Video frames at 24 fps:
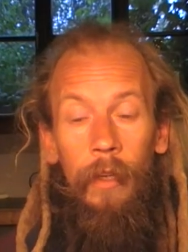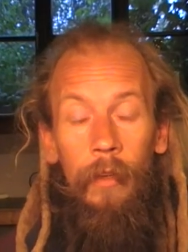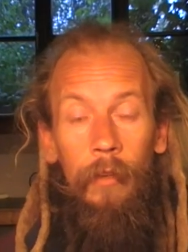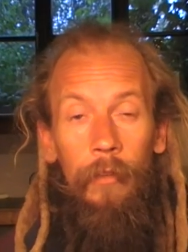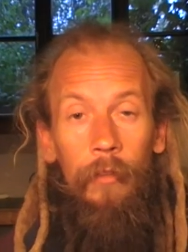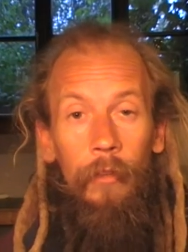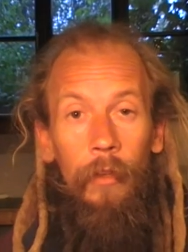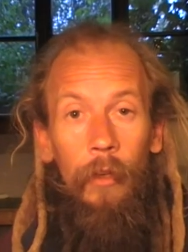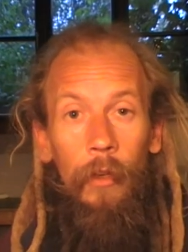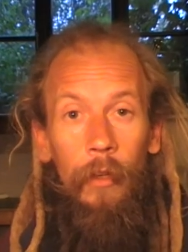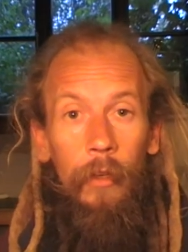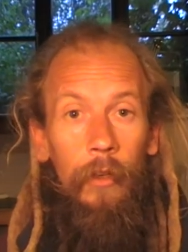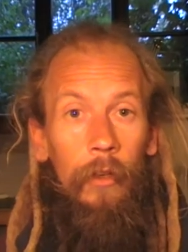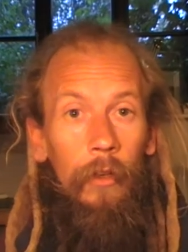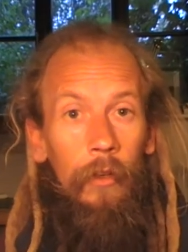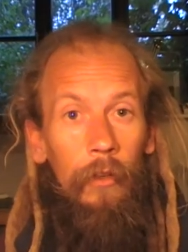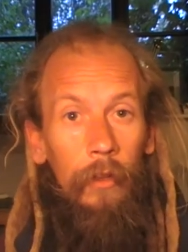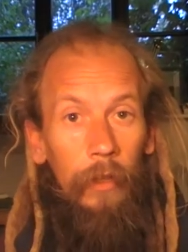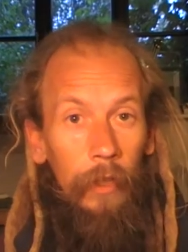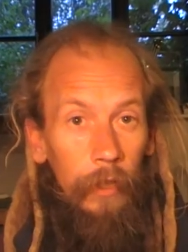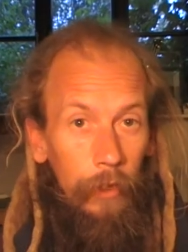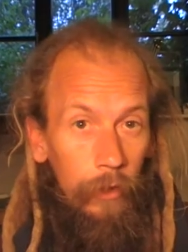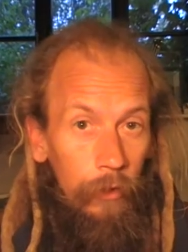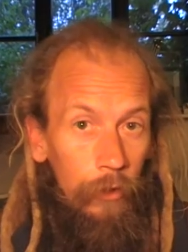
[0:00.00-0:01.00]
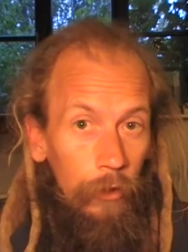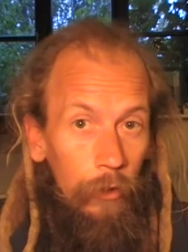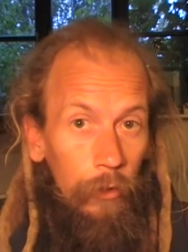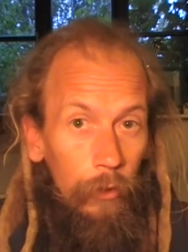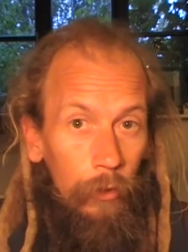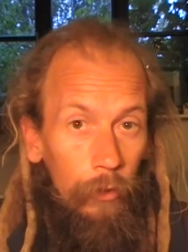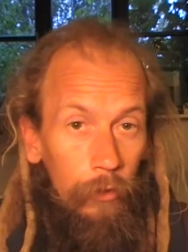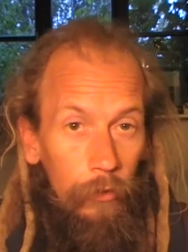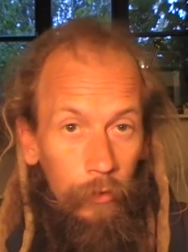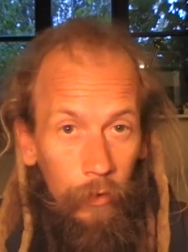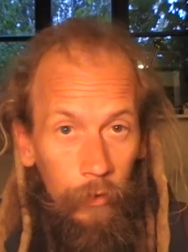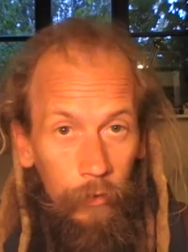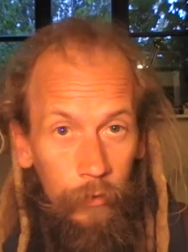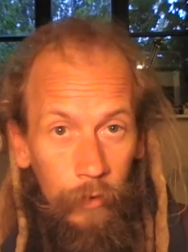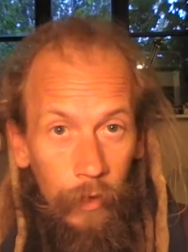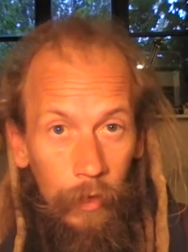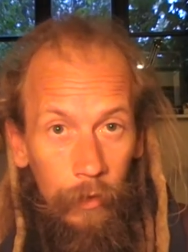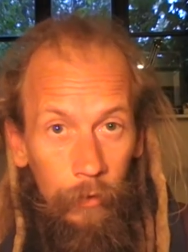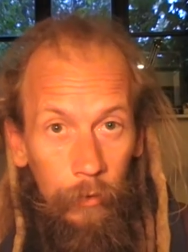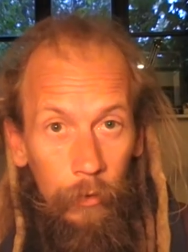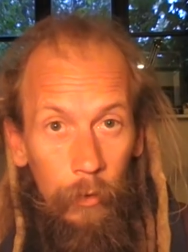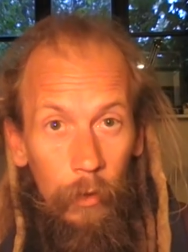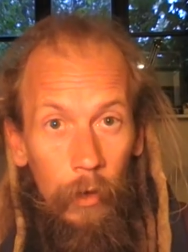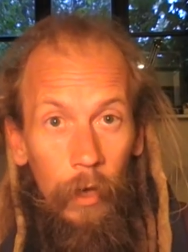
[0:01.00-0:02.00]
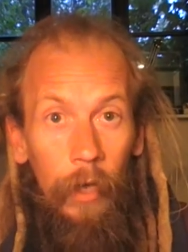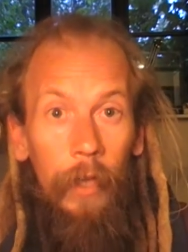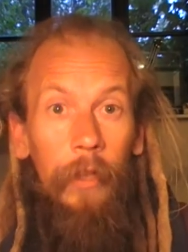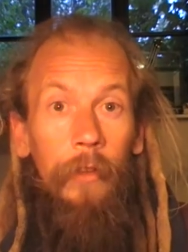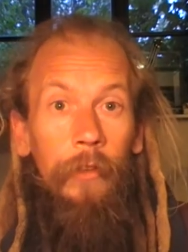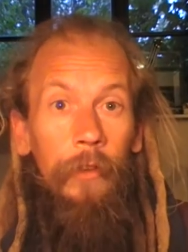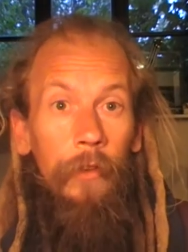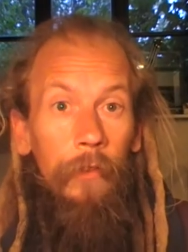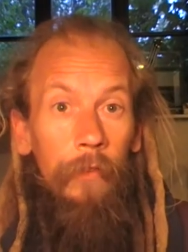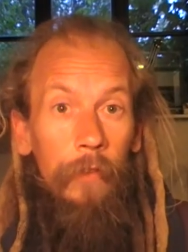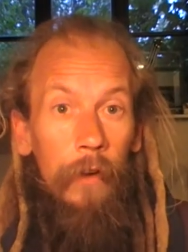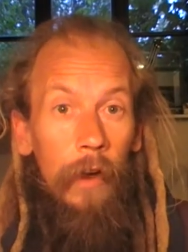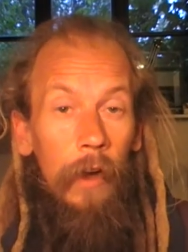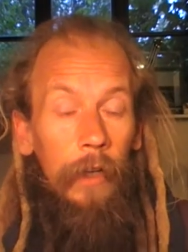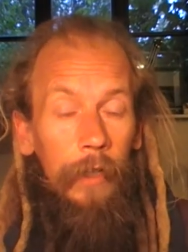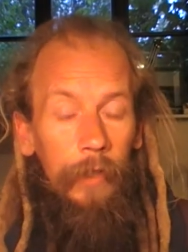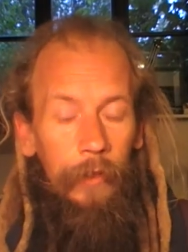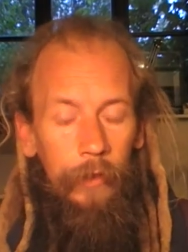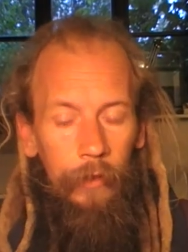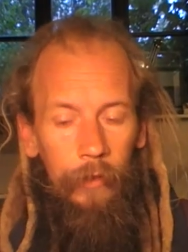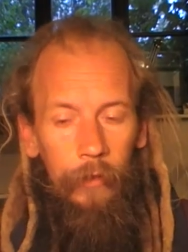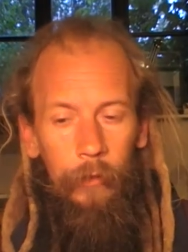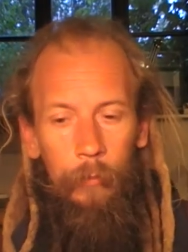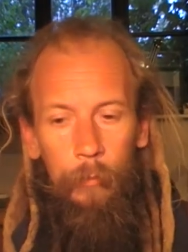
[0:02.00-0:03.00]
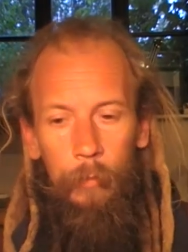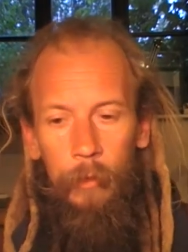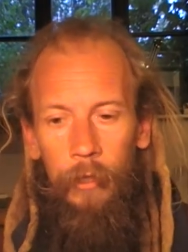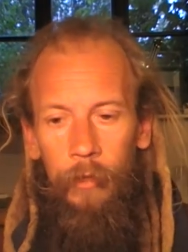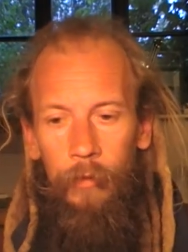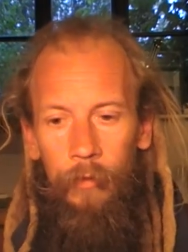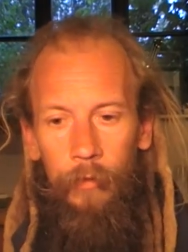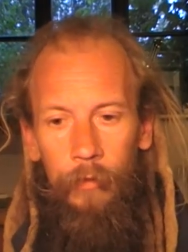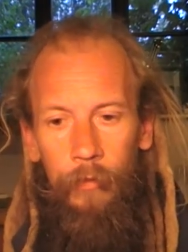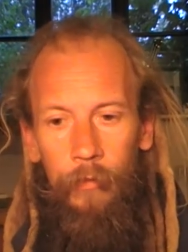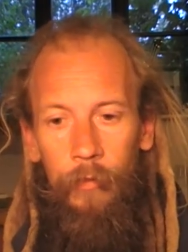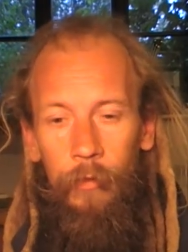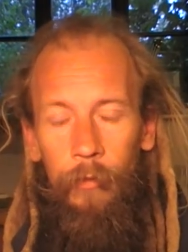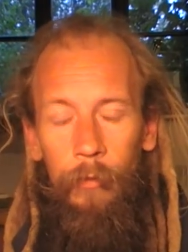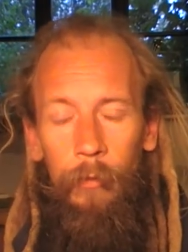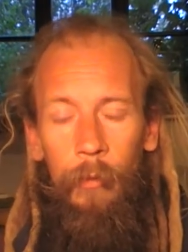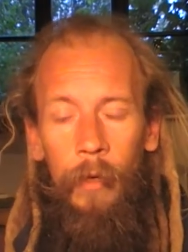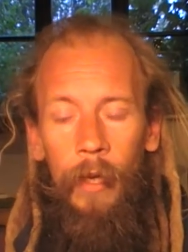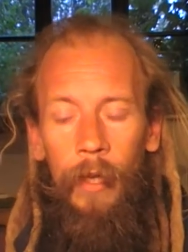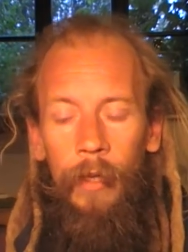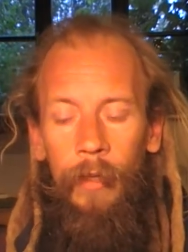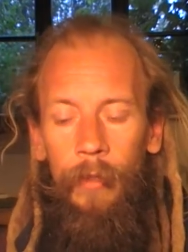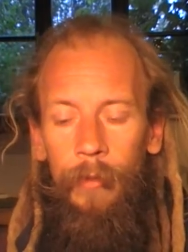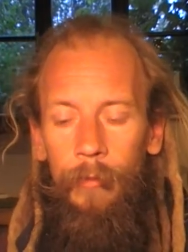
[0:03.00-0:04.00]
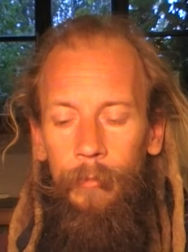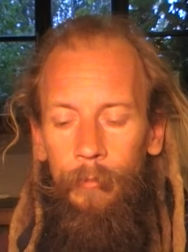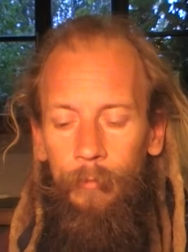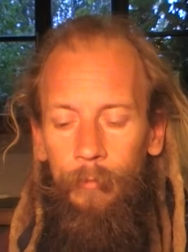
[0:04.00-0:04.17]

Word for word: So it could also sound quite a divine experience as well.